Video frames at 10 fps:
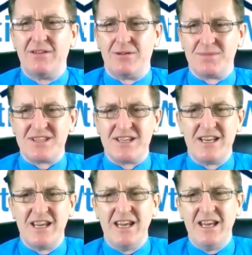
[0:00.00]
from
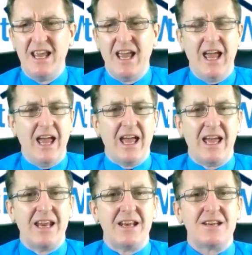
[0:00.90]
Sydney,
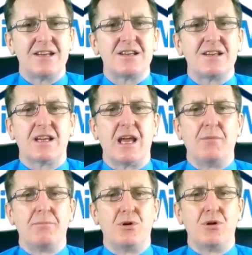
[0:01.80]
and
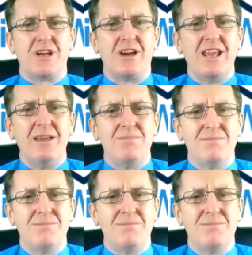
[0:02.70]
come on board, Tony.